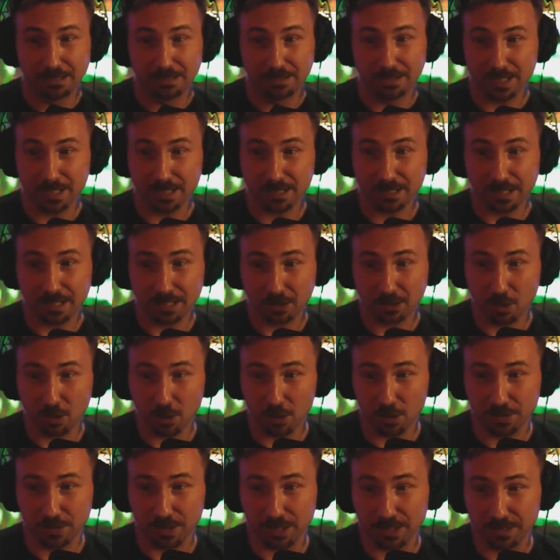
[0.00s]
They they
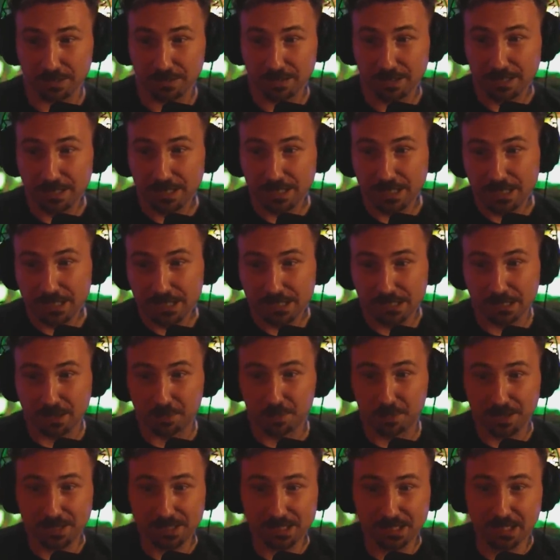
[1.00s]
called it
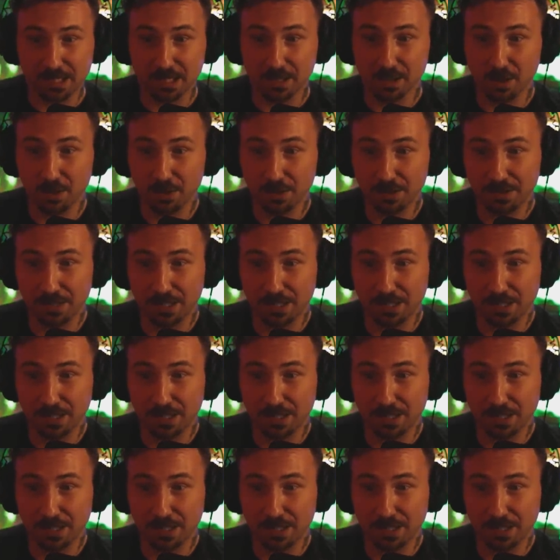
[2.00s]
Skibitsky noted that